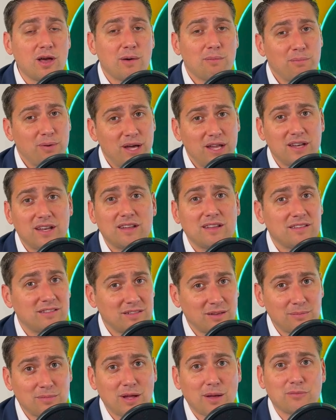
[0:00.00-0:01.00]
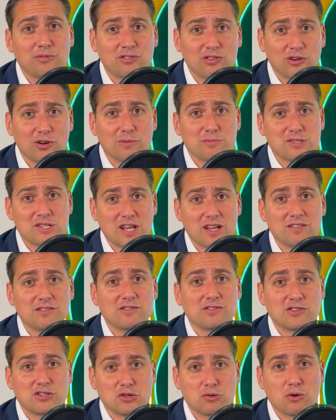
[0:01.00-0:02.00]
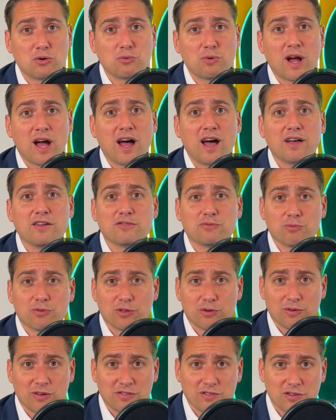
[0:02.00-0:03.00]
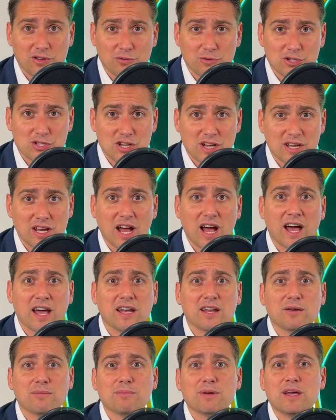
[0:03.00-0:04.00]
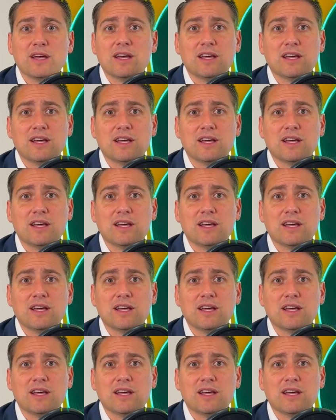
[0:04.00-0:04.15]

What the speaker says: But sometimes circumstances do arise where there is a new agenda item